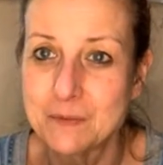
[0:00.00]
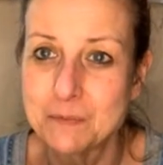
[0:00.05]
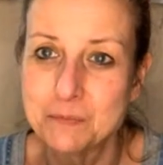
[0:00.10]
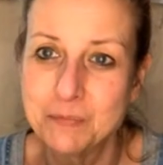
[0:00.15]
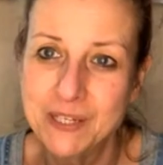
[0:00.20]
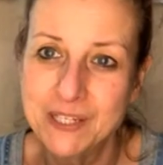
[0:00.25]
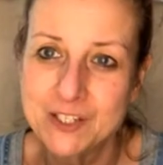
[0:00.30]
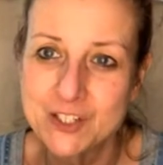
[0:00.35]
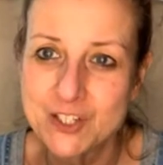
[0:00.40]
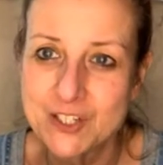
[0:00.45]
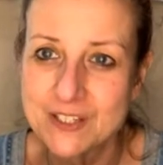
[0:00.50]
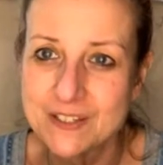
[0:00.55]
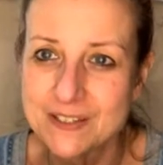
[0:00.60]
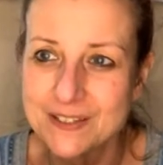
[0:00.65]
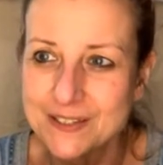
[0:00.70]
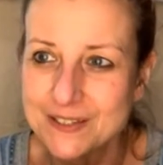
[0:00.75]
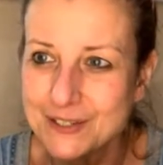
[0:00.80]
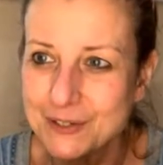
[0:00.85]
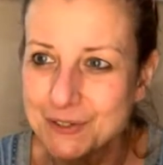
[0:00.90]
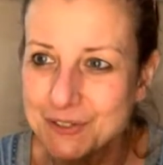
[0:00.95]
pictures,
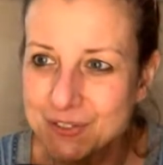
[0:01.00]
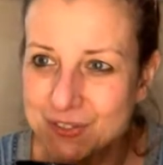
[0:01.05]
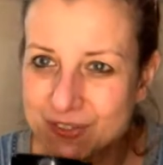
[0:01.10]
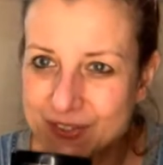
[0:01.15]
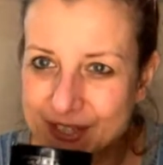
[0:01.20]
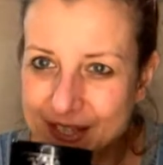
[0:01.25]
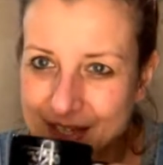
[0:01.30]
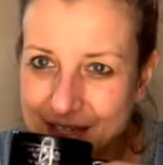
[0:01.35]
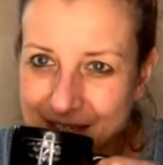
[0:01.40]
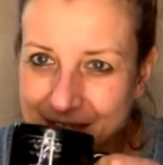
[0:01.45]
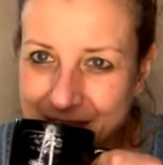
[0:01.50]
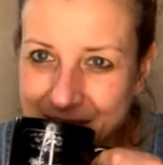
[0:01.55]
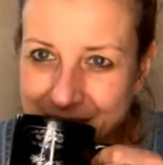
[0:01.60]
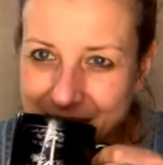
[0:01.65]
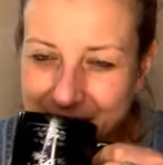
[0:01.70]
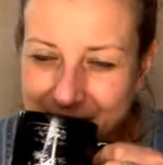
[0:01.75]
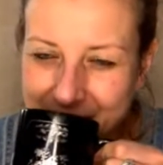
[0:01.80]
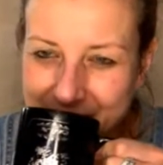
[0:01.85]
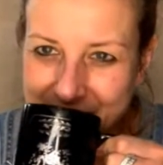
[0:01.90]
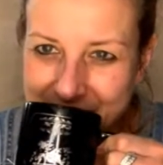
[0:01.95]
so to say,
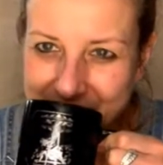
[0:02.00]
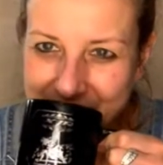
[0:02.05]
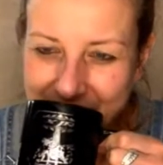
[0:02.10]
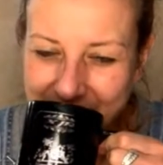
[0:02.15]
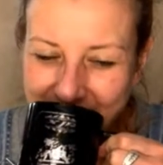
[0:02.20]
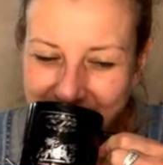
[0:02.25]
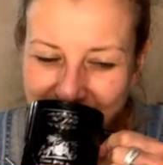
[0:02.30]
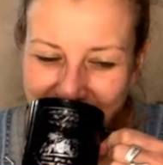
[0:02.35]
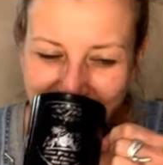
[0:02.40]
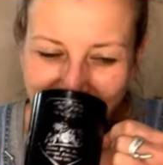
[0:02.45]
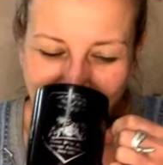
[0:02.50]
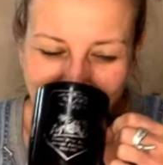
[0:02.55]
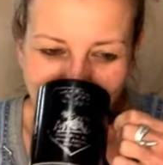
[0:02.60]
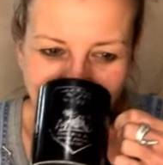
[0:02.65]
and some